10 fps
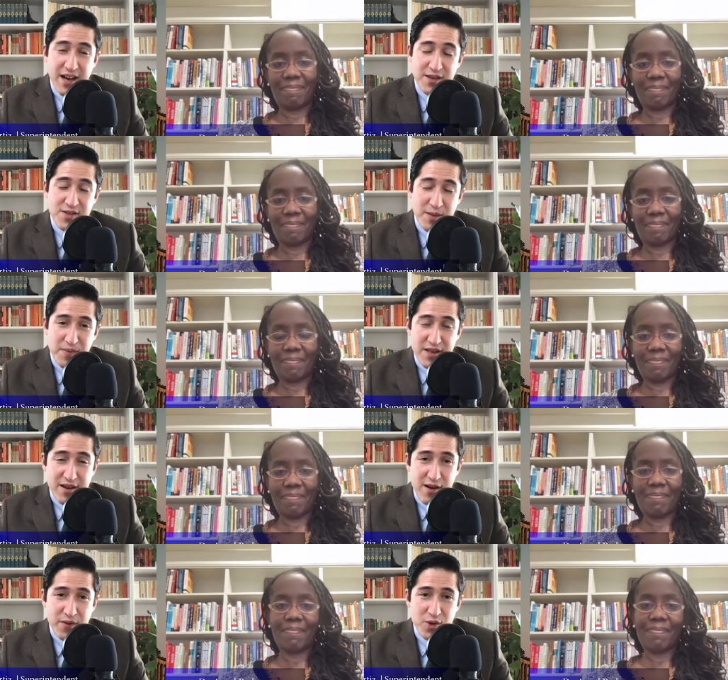
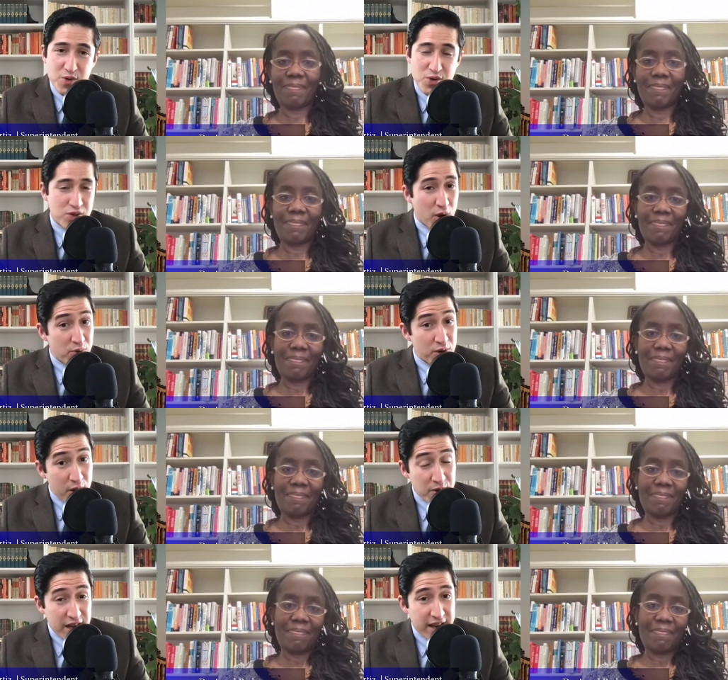Speaker 1: Something that our viewers don't
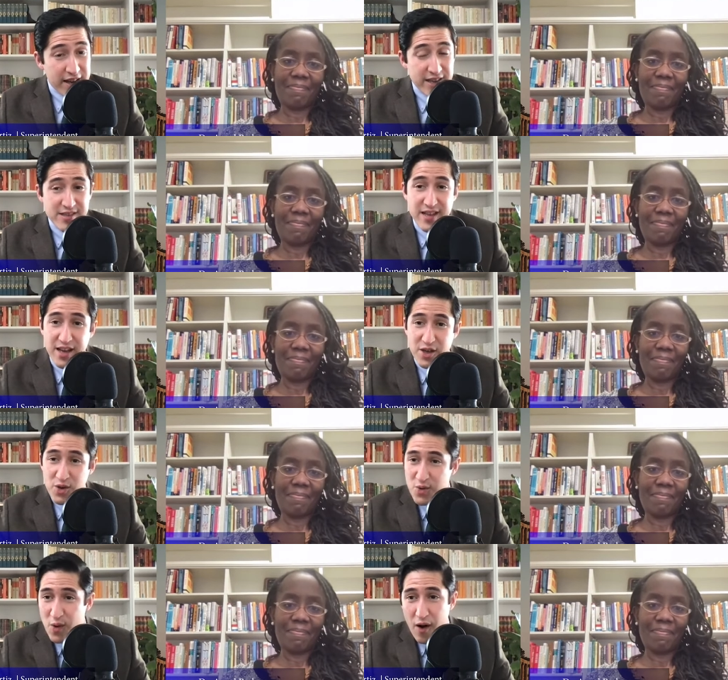know yet is
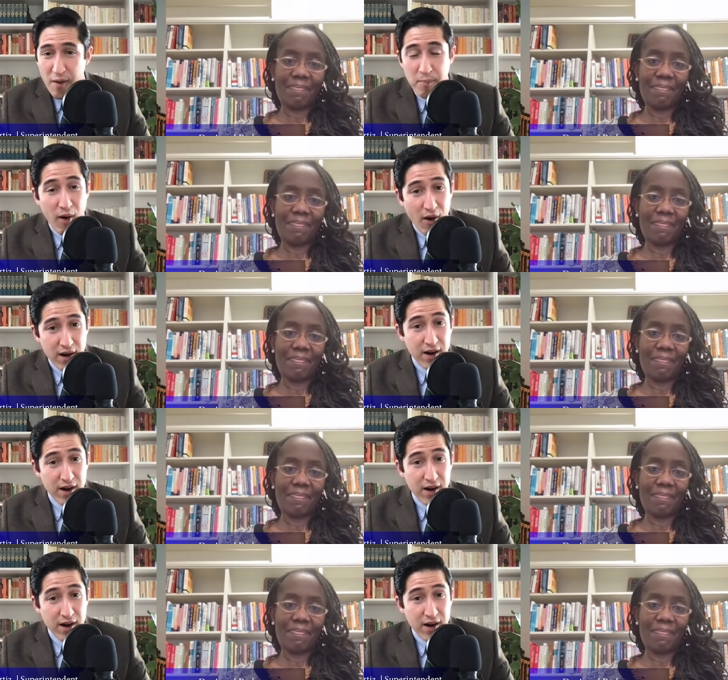that you are part